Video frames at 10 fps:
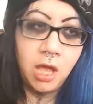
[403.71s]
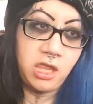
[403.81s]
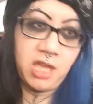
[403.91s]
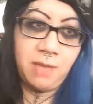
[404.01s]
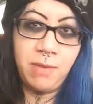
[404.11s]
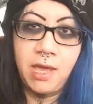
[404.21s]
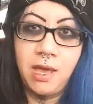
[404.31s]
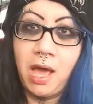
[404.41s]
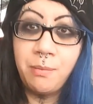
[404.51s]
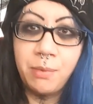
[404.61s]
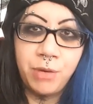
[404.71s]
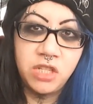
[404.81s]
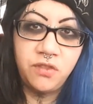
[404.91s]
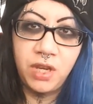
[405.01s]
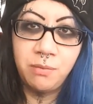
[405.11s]
Look at me. I'm a
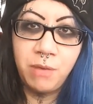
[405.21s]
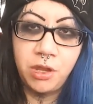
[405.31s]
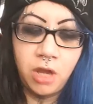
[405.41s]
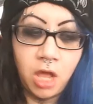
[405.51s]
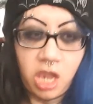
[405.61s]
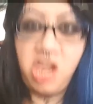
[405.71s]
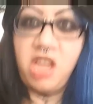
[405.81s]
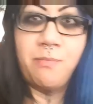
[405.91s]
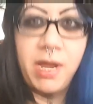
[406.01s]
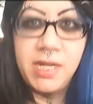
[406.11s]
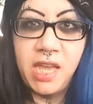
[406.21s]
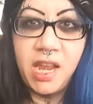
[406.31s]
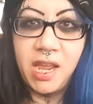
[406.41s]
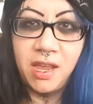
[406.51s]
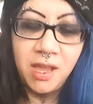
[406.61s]
breastfeeding mother. Look at my
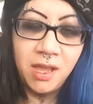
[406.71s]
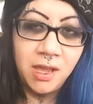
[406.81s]
titty.